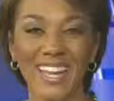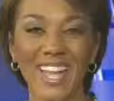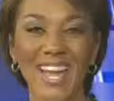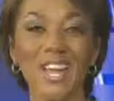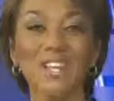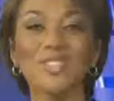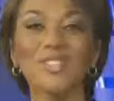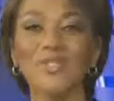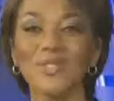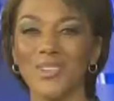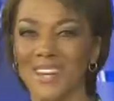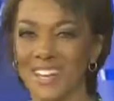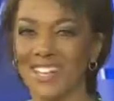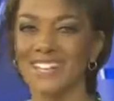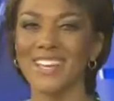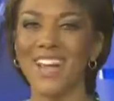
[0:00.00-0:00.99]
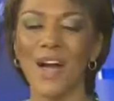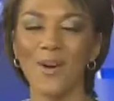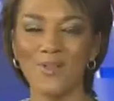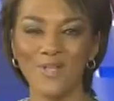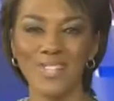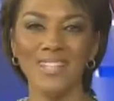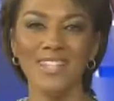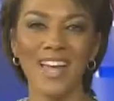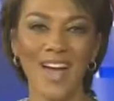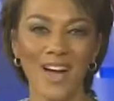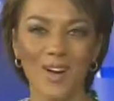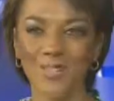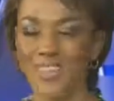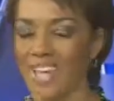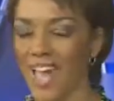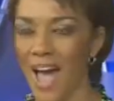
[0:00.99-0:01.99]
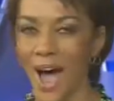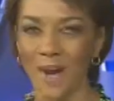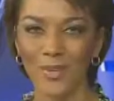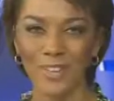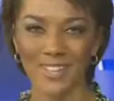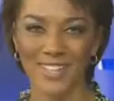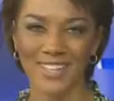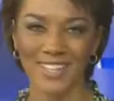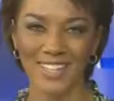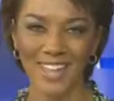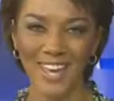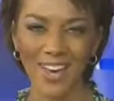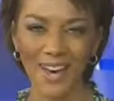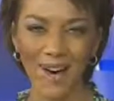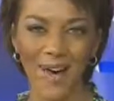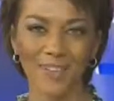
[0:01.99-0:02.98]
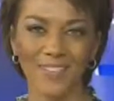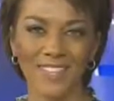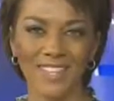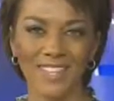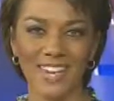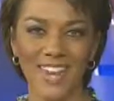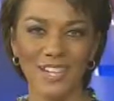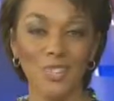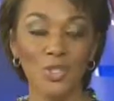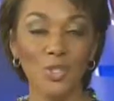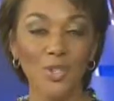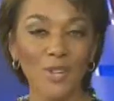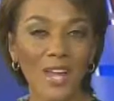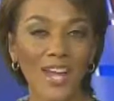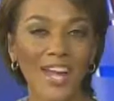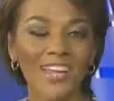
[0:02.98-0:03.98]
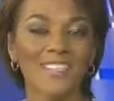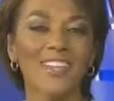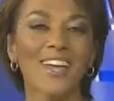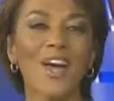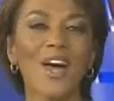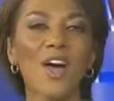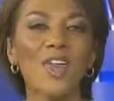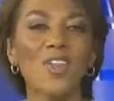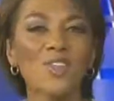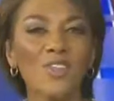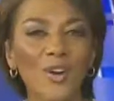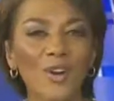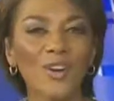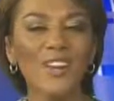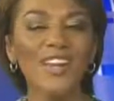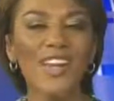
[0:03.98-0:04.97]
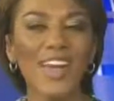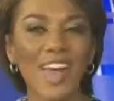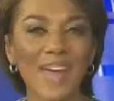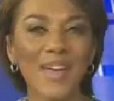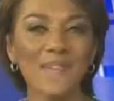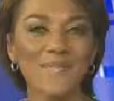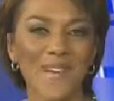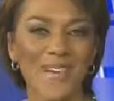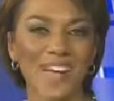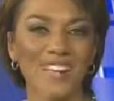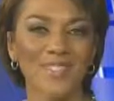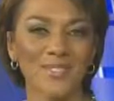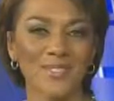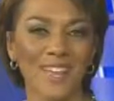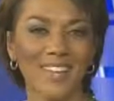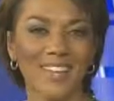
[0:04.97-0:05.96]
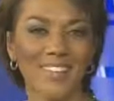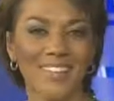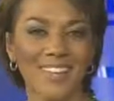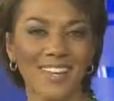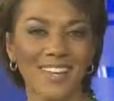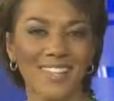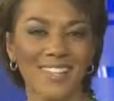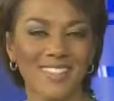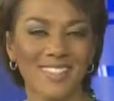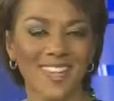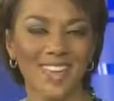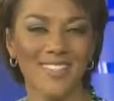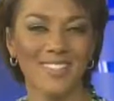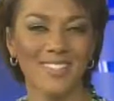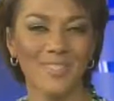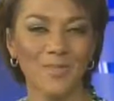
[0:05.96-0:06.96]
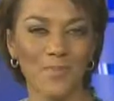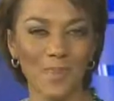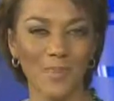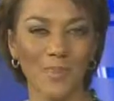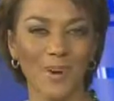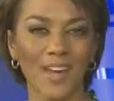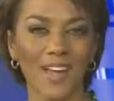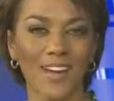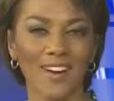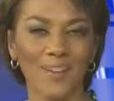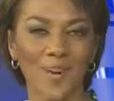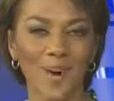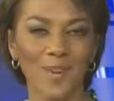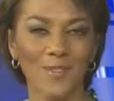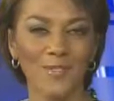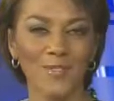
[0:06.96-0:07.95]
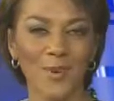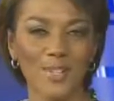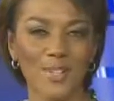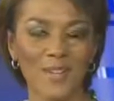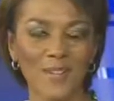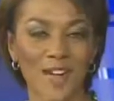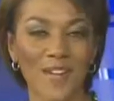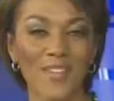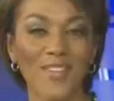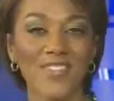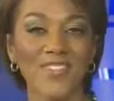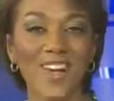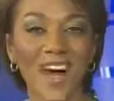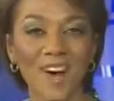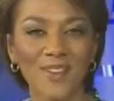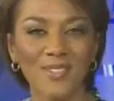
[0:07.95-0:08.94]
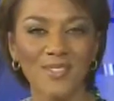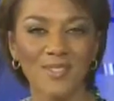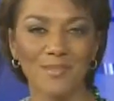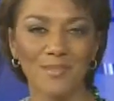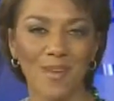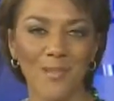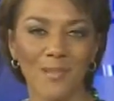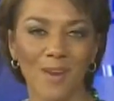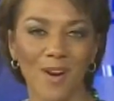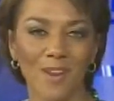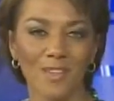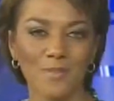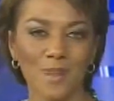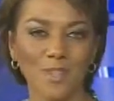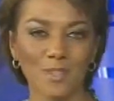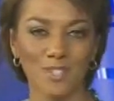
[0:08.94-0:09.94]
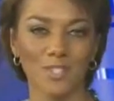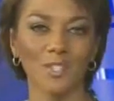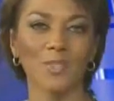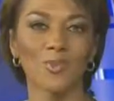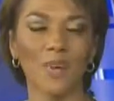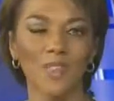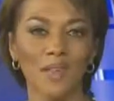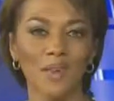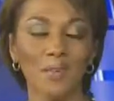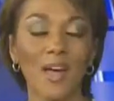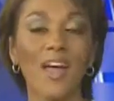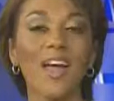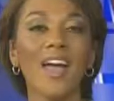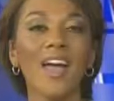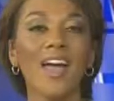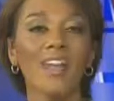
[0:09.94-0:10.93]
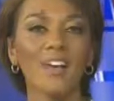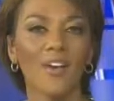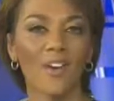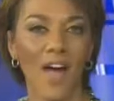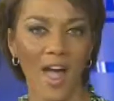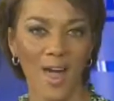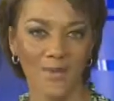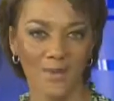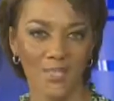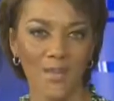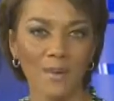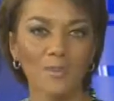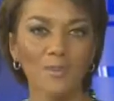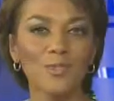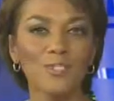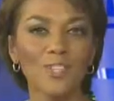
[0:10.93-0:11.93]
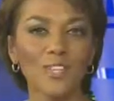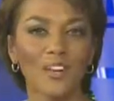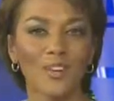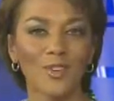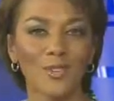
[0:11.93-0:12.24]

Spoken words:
history is counting down the hours to kick off. In the next 2 days, 38 vans will take the stage at the Kansas Speedway. A crowd of 25,000 people are expected to join them. And our Iris Hermosillo